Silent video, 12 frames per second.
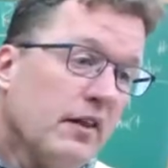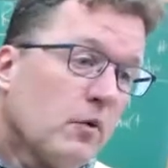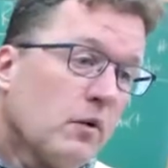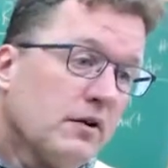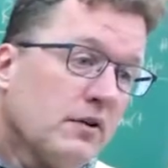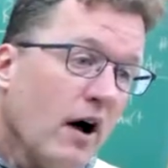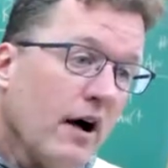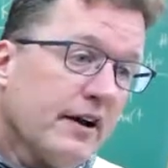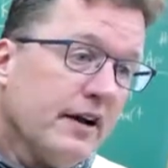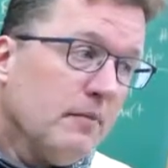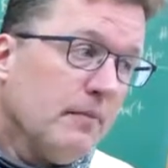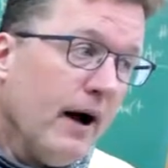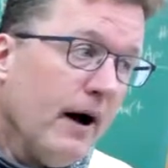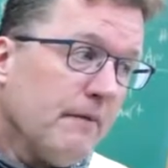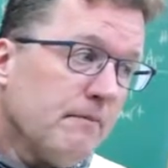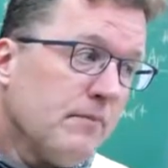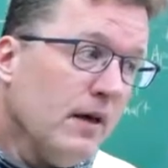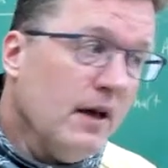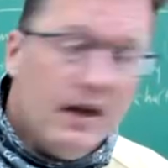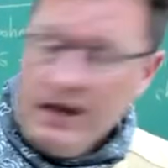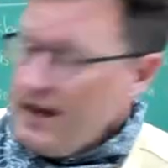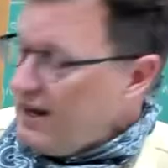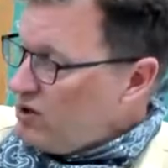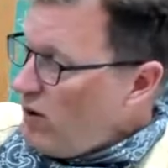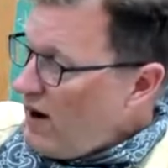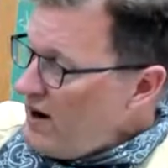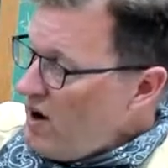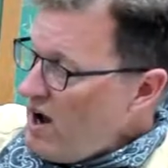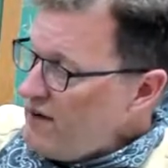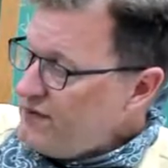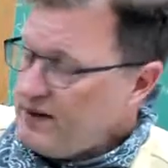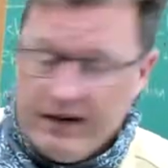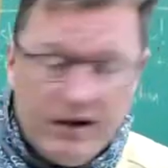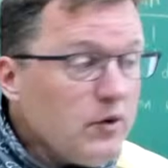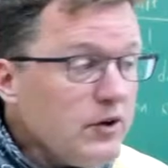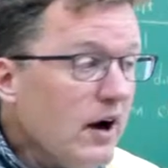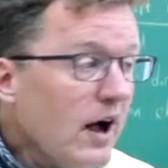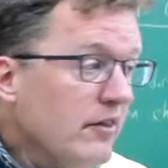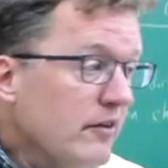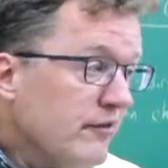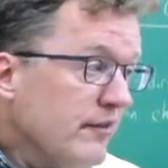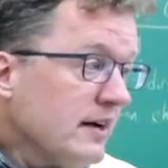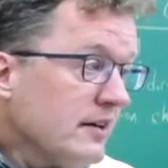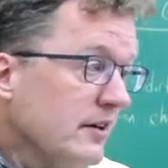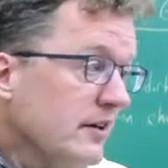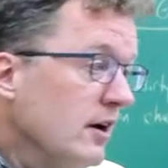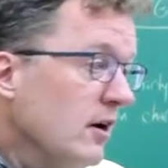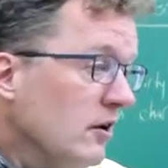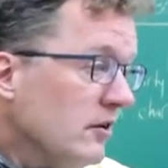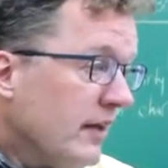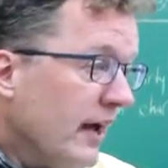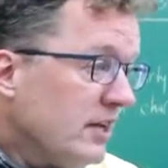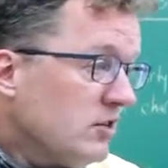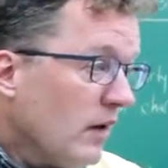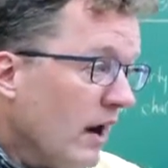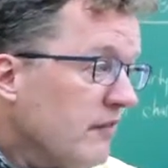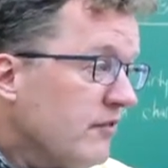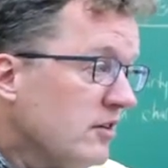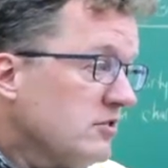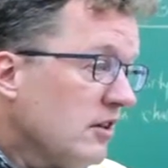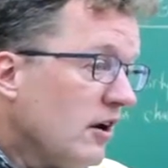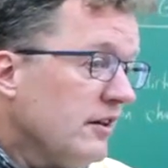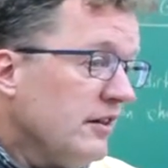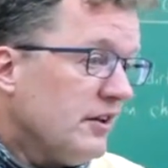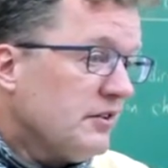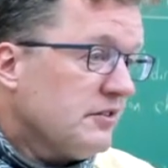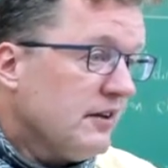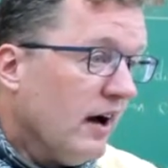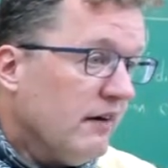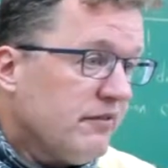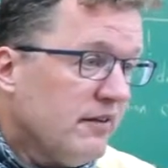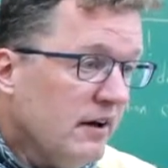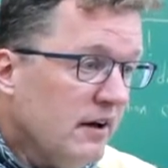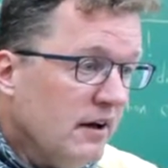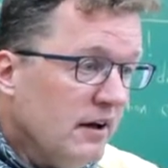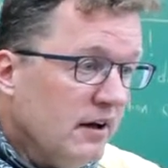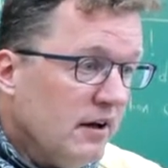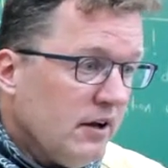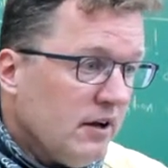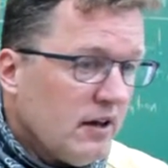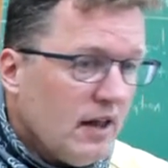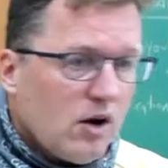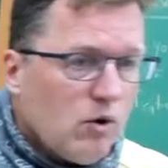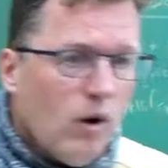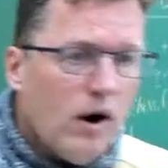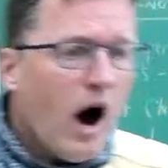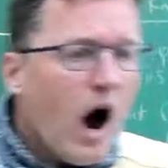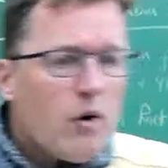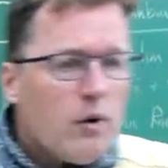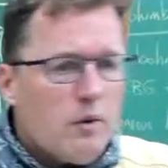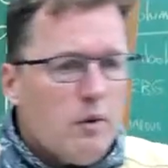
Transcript: that we're talking about. And quite often, when you're out in the field, in the old days, when I first learned this stuff, you're like, where are we?